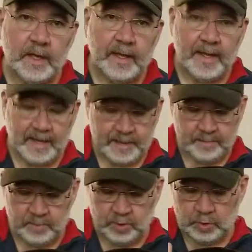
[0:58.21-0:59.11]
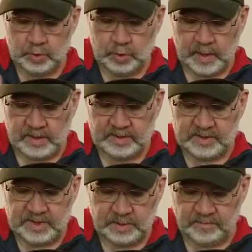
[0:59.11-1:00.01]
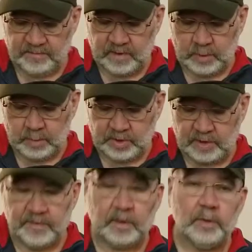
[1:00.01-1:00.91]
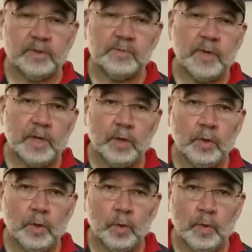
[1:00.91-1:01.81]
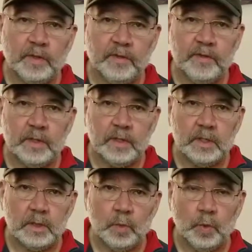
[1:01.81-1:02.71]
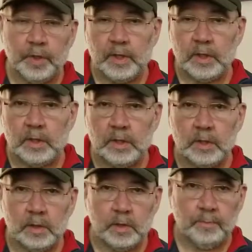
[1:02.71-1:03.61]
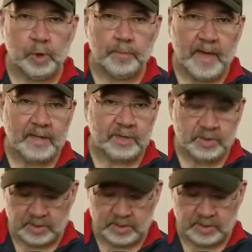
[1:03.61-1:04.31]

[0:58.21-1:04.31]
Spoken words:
I had him do a center V, which I think looks better with the Woody book matched